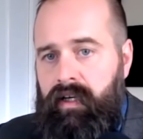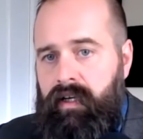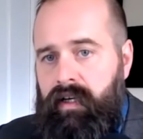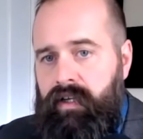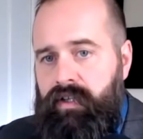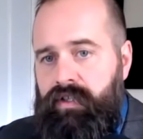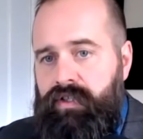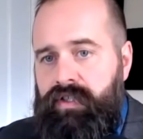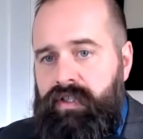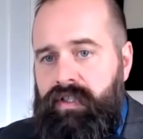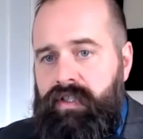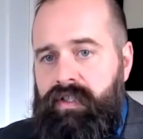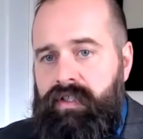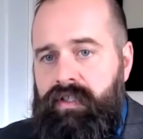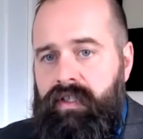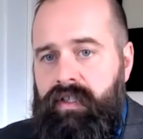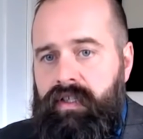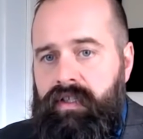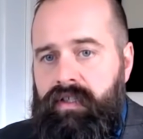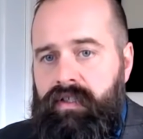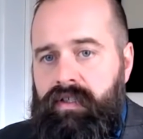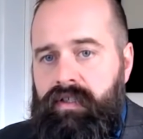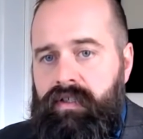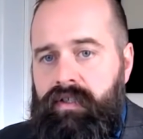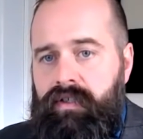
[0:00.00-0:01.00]
As she
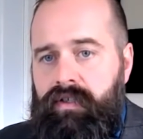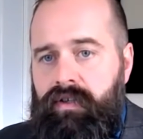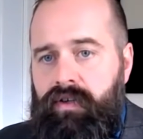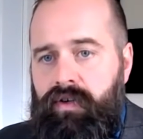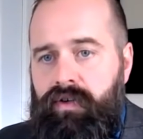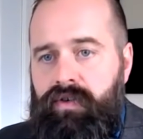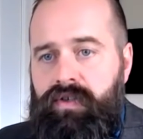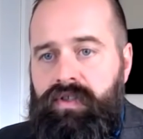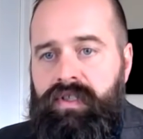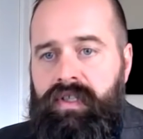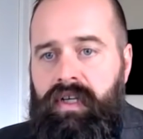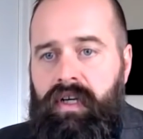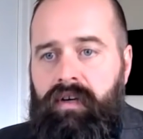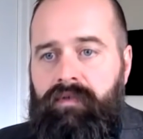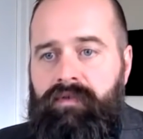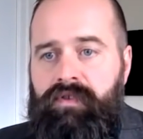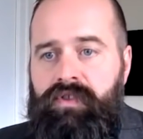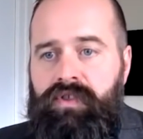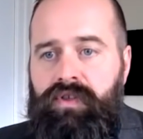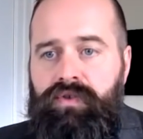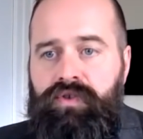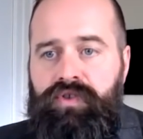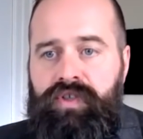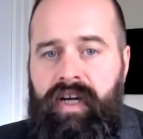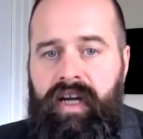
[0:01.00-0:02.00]
sees herself
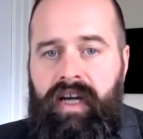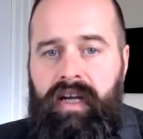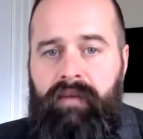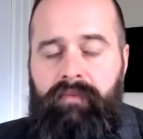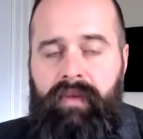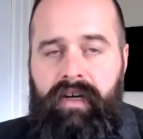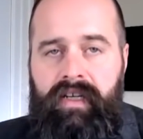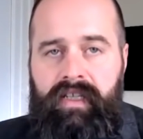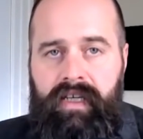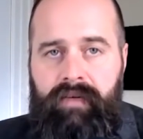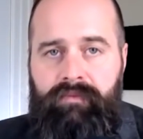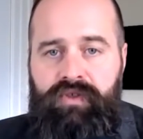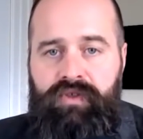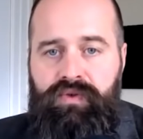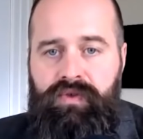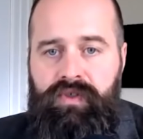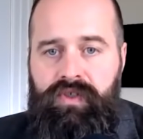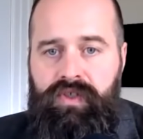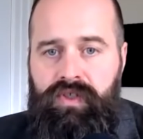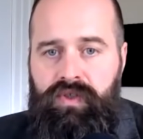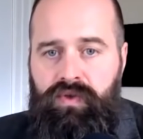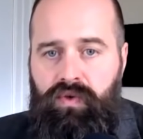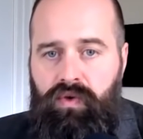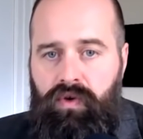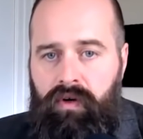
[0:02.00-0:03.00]
so shaken by tempestuous
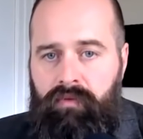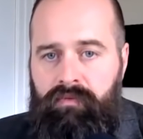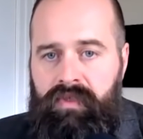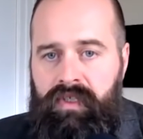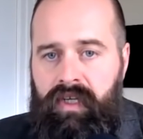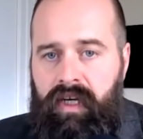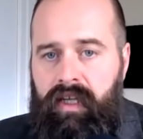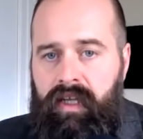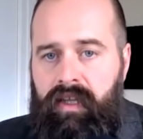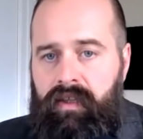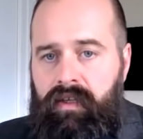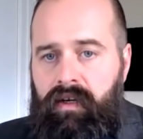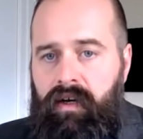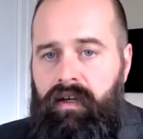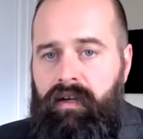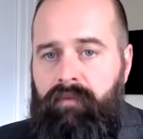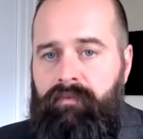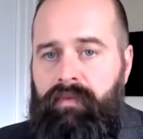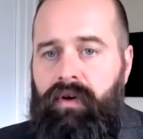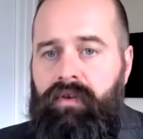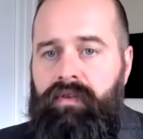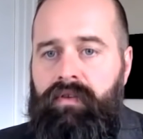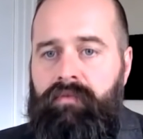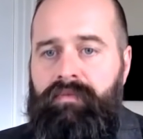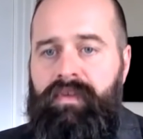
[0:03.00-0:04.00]
storms, I thought
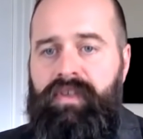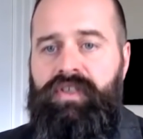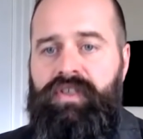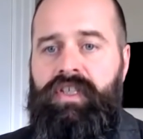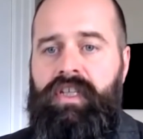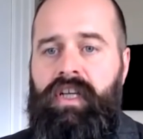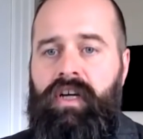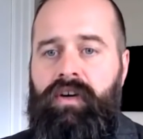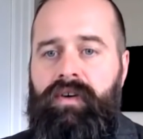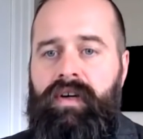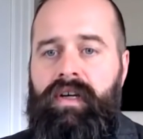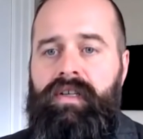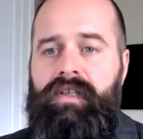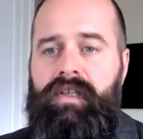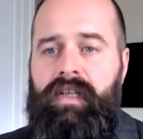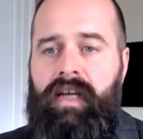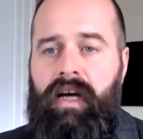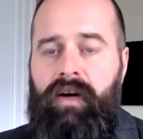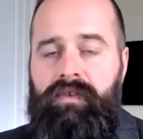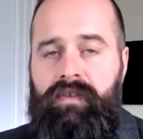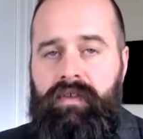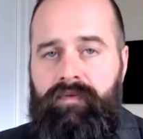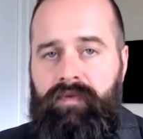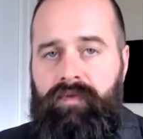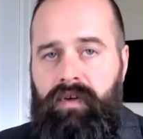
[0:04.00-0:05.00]
about the missionaries and
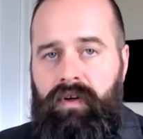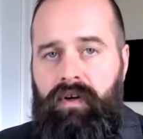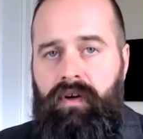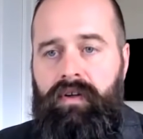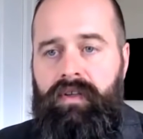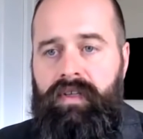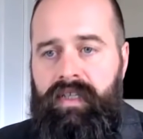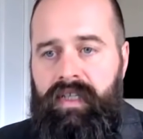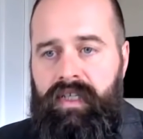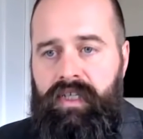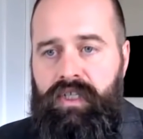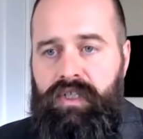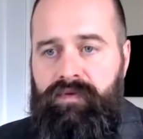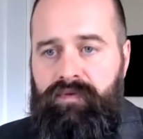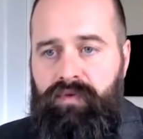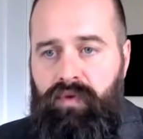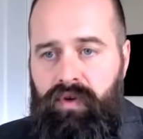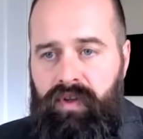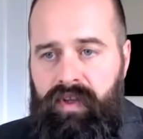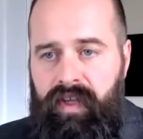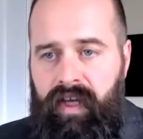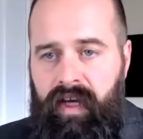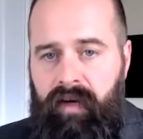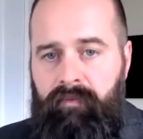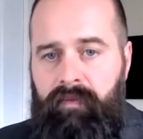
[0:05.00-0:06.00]
how difficult it is
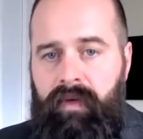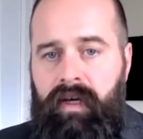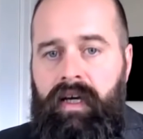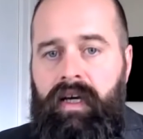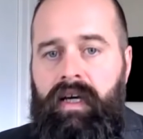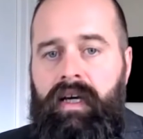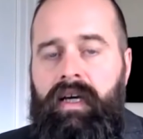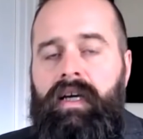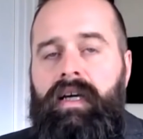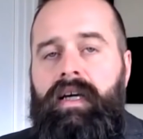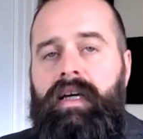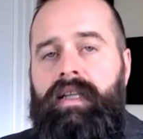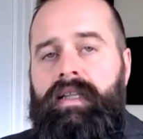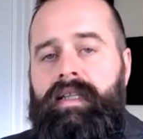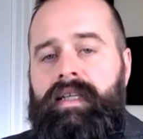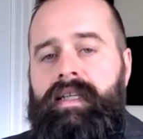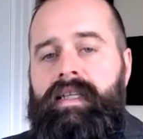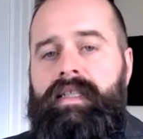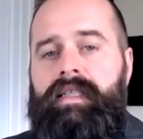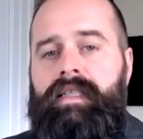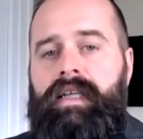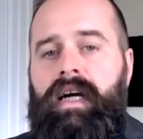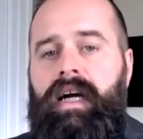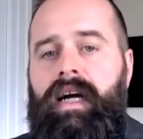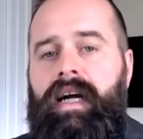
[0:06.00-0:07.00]
for them in
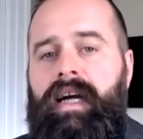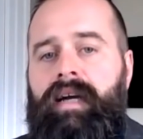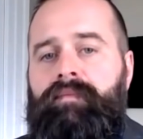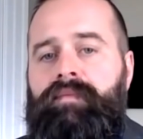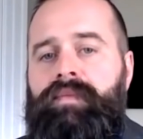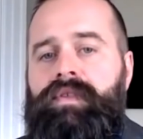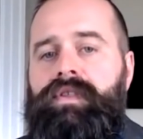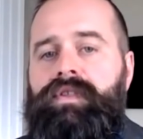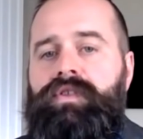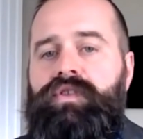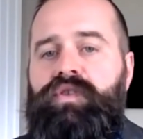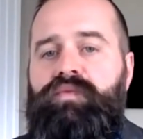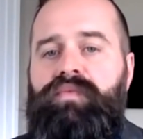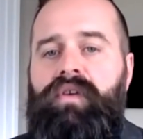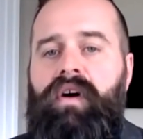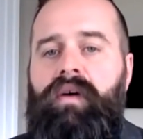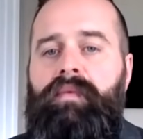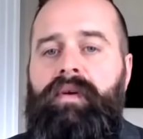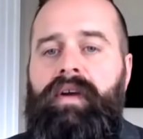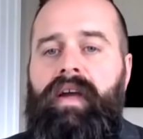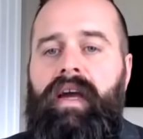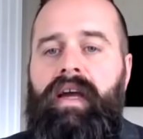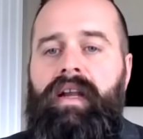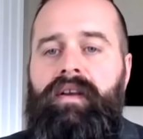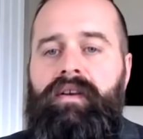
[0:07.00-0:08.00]
these times to
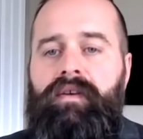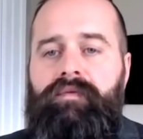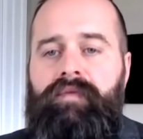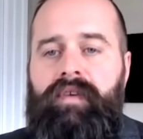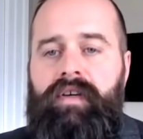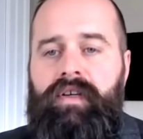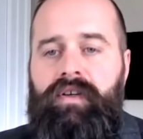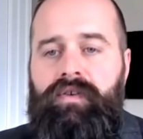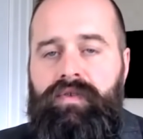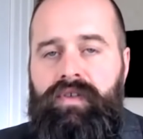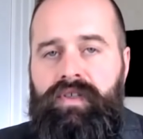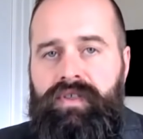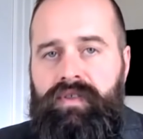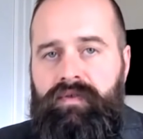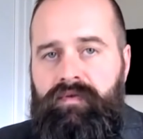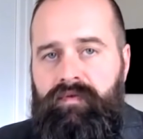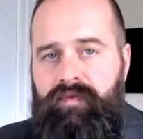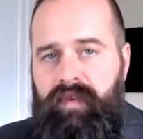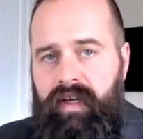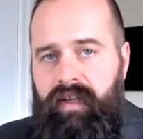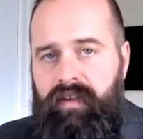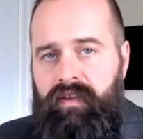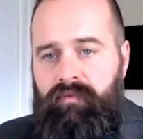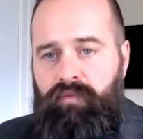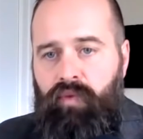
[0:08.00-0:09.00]
propagate and defend Christian
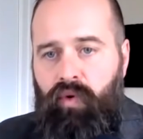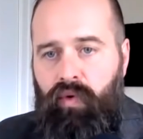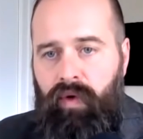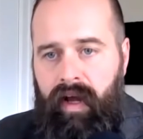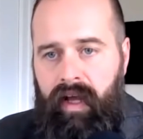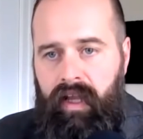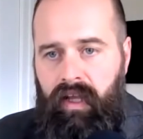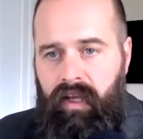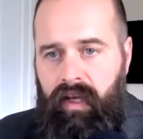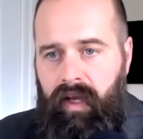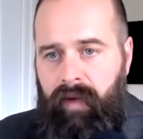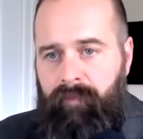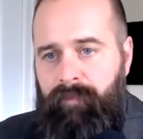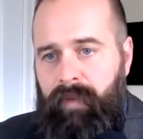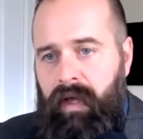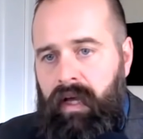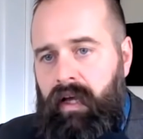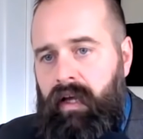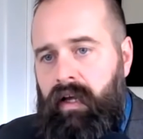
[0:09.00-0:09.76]
faith and morality.